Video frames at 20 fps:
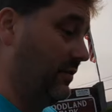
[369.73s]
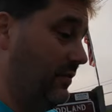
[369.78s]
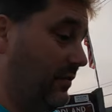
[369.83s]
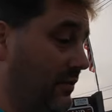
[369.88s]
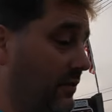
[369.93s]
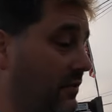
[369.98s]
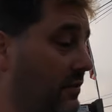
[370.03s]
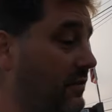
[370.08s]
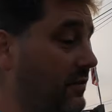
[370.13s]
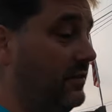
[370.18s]

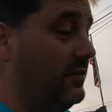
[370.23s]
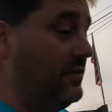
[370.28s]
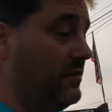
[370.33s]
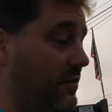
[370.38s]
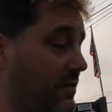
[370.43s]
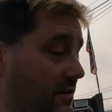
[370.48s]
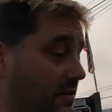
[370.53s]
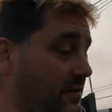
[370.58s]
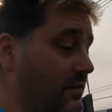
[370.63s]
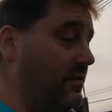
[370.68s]
If you
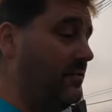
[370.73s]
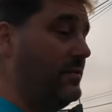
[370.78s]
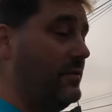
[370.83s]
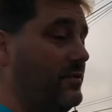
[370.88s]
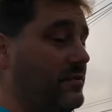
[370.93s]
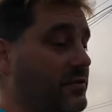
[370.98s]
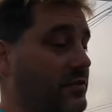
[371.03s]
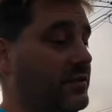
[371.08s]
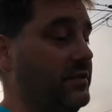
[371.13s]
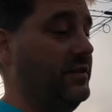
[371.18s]
are in slow
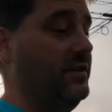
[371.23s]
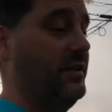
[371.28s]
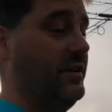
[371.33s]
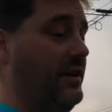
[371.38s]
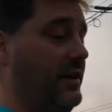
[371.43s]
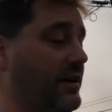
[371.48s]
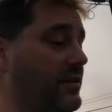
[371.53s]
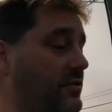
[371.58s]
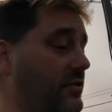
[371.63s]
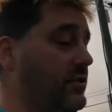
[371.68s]
motion
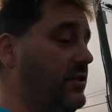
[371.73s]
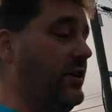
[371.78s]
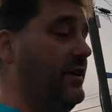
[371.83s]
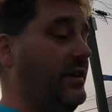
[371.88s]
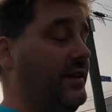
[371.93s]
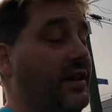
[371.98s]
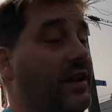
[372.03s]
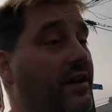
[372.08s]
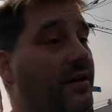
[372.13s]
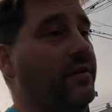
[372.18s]
and you shut
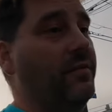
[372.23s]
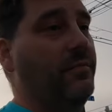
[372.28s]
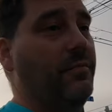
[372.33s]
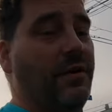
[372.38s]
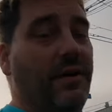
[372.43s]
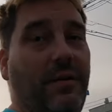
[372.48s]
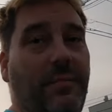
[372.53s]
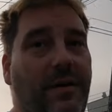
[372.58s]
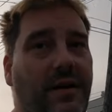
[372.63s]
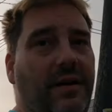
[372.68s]
it down and
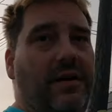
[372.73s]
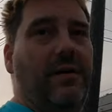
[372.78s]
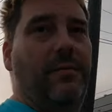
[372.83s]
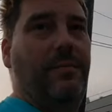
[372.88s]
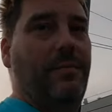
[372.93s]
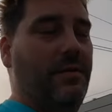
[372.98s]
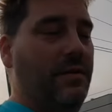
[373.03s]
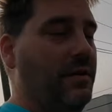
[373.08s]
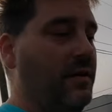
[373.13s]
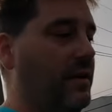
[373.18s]
bring it back
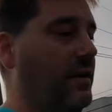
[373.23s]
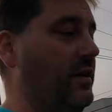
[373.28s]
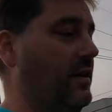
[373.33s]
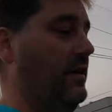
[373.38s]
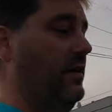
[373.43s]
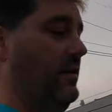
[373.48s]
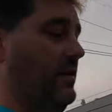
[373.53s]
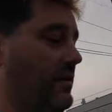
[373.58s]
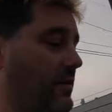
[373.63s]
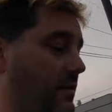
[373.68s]
up
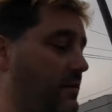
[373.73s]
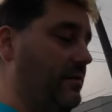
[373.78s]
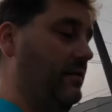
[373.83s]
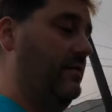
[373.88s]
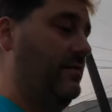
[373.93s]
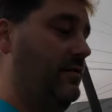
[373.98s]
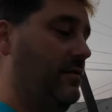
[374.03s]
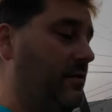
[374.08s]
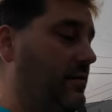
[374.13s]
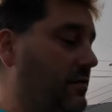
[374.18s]
on
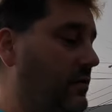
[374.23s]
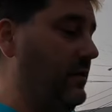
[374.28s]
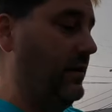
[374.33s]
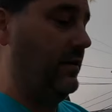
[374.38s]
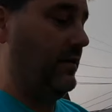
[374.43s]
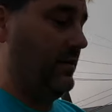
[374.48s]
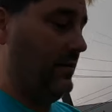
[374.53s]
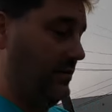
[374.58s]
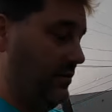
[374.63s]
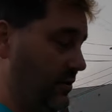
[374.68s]

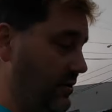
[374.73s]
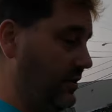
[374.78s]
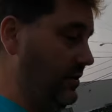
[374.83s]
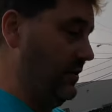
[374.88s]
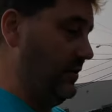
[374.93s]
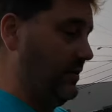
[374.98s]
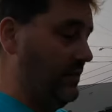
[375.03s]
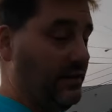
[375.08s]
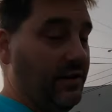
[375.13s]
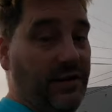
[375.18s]
quick launch,
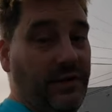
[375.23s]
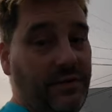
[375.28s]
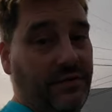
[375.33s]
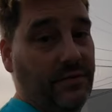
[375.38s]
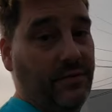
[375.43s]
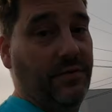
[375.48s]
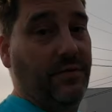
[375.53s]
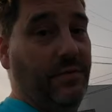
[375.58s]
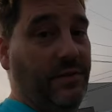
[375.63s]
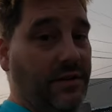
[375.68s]
it's
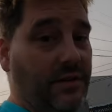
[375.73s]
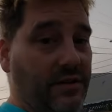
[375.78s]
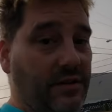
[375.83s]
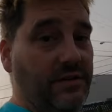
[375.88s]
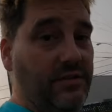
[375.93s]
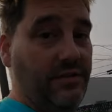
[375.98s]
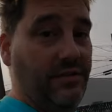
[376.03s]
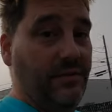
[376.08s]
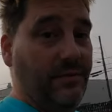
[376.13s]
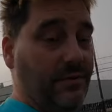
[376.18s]
going to be
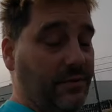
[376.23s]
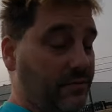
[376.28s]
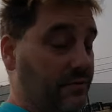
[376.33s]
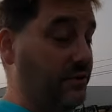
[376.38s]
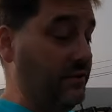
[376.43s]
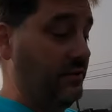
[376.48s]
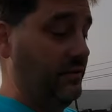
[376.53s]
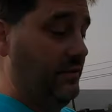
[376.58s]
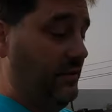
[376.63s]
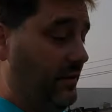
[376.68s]
in slow motion.